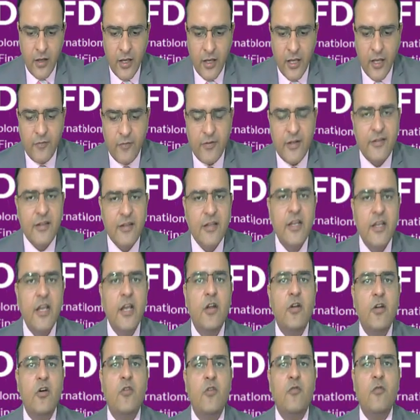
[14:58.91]
If there is a
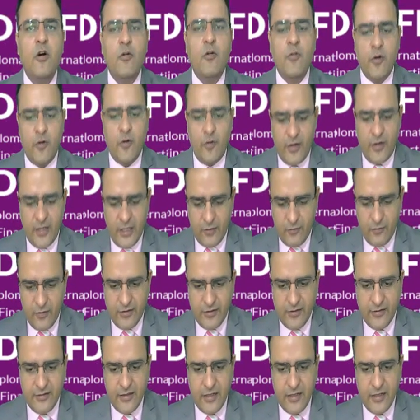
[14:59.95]
gain on forward contract which is